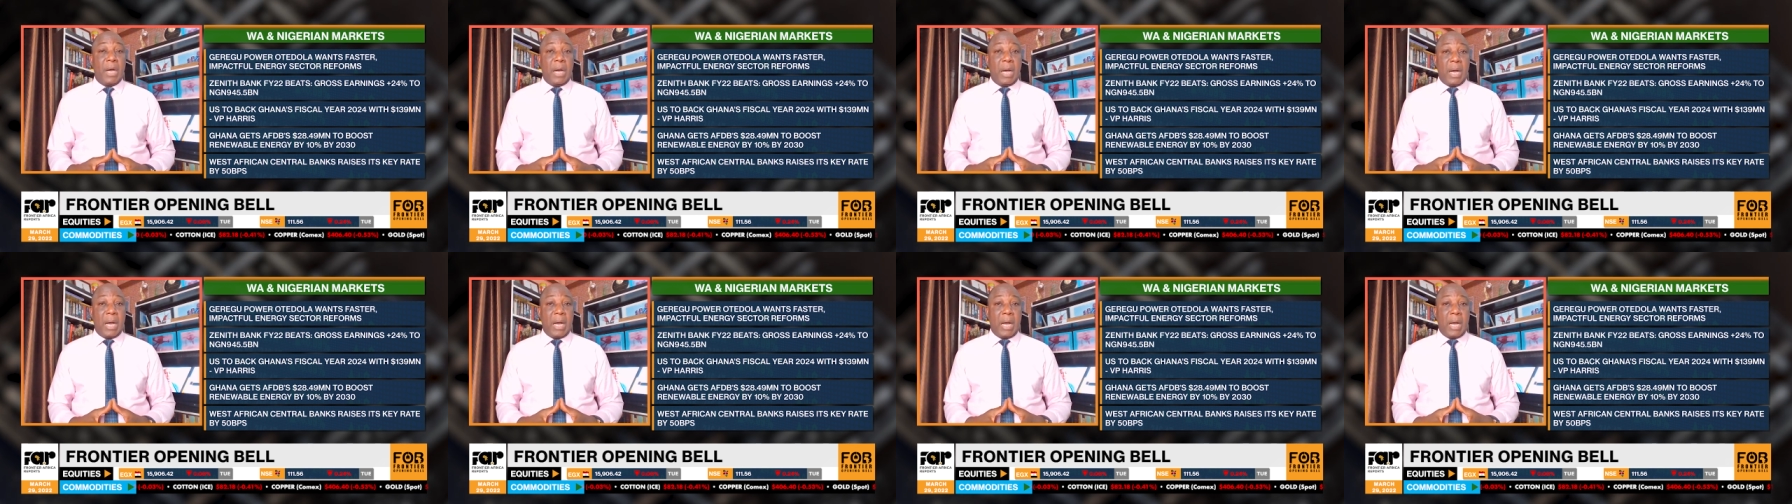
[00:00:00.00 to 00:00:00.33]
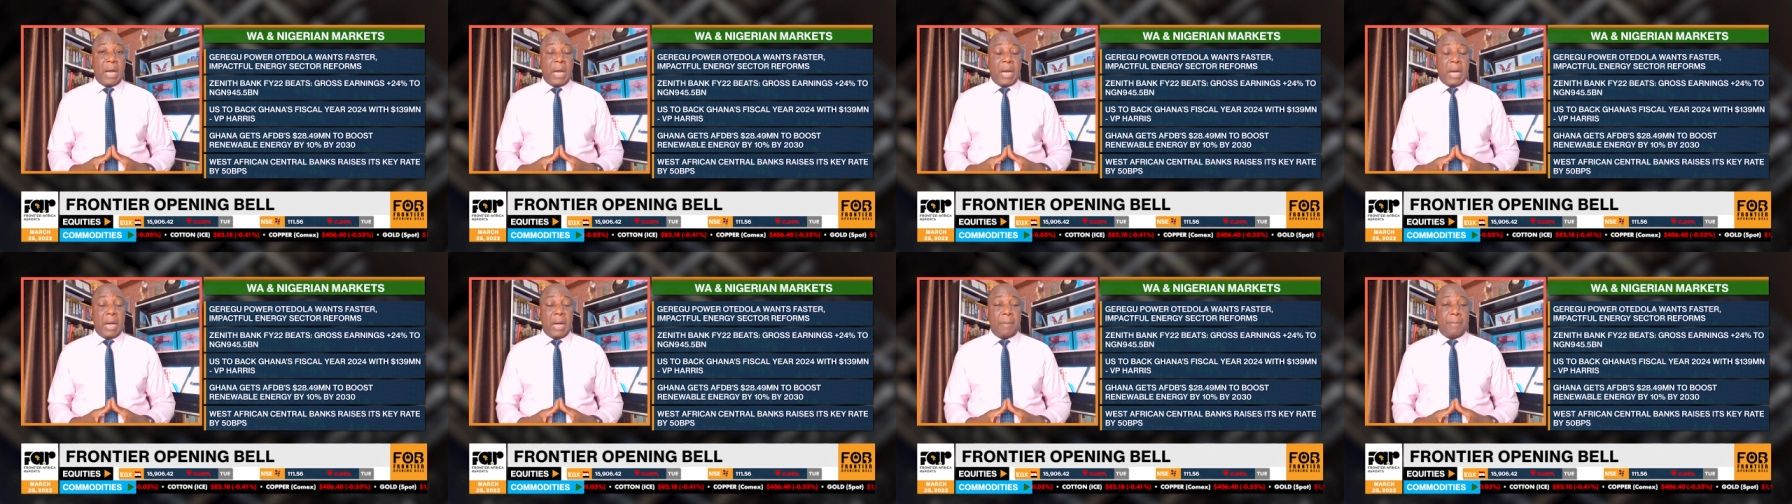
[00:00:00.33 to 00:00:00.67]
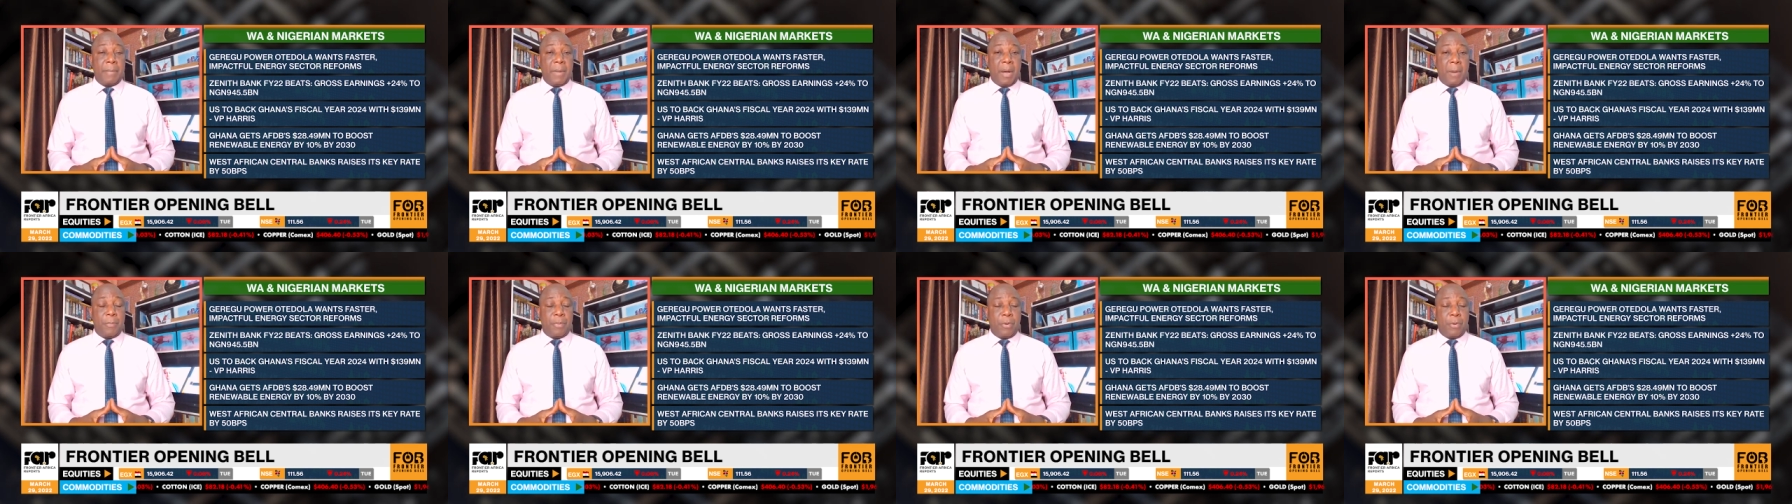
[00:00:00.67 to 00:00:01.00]

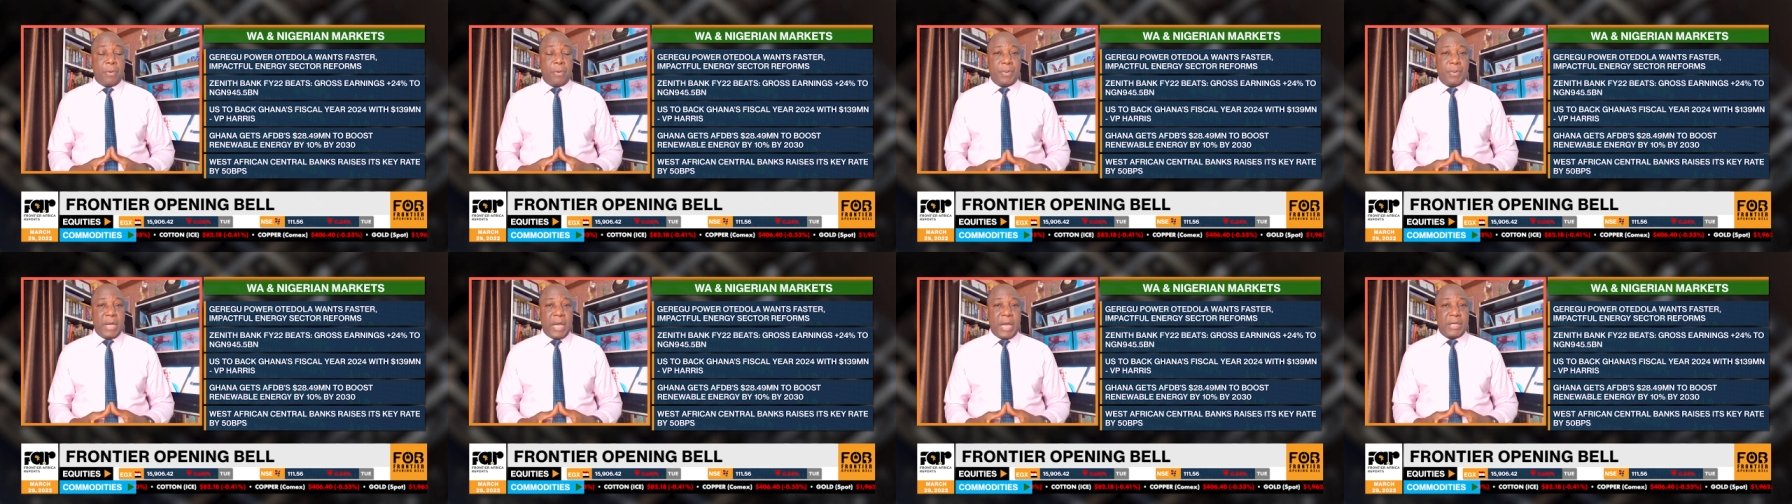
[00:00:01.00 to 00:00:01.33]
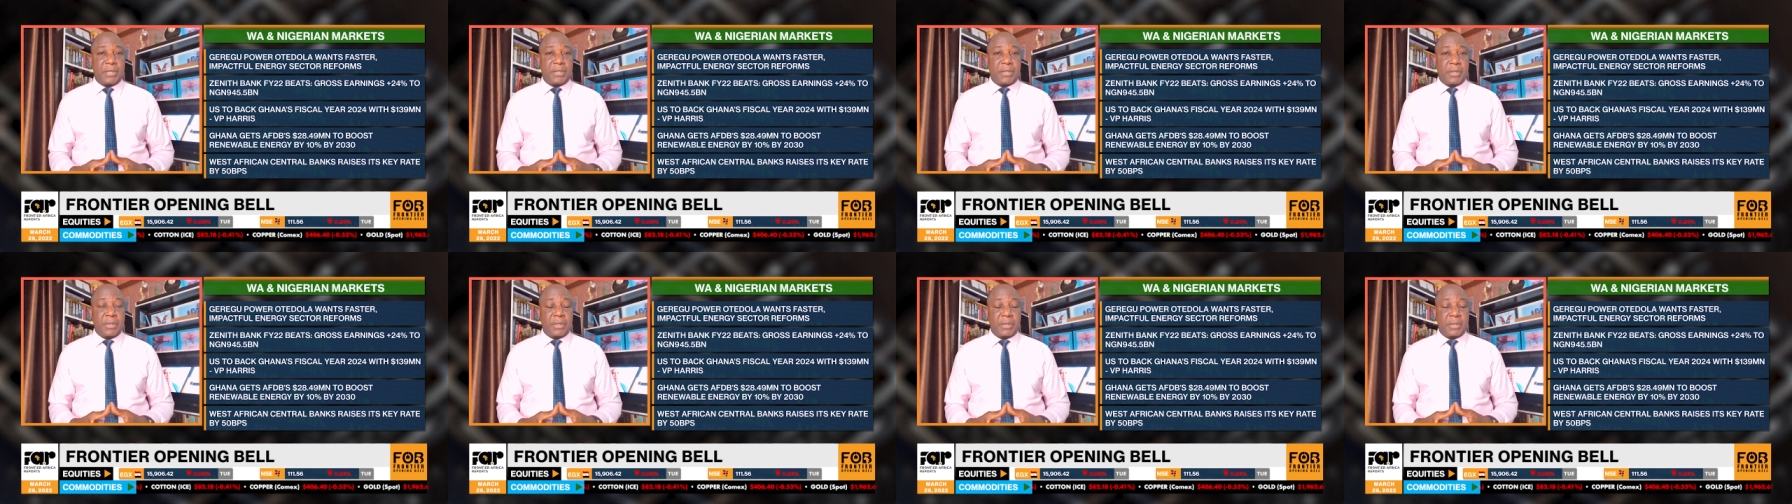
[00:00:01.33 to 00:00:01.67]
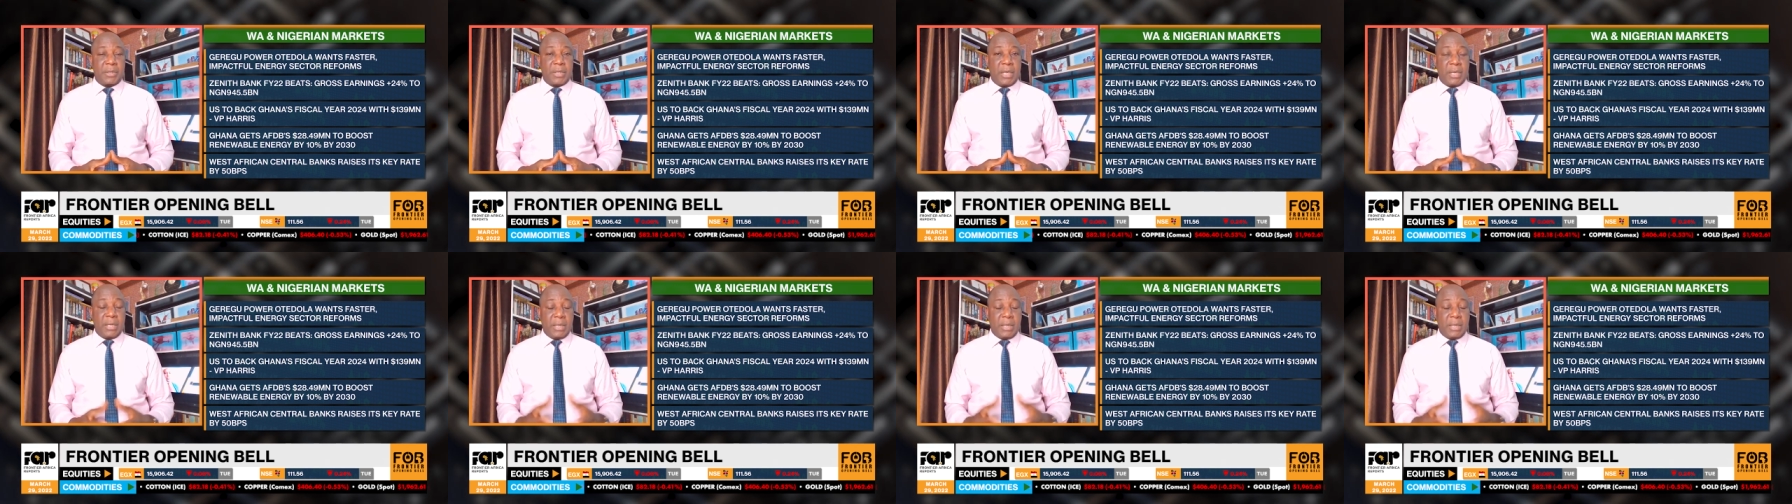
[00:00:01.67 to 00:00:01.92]
appropriations.